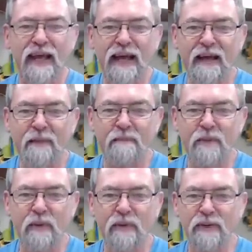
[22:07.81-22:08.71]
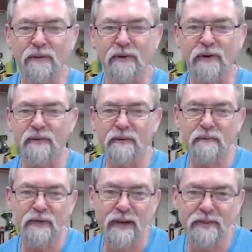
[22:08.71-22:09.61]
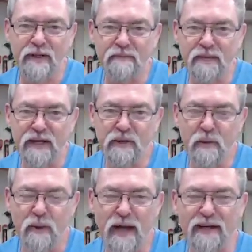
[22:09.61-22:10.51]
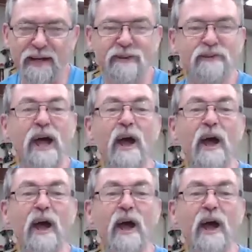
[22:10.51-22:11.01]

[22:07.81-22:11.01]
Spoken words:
Bill Gilmore, Carbatec made you a partner.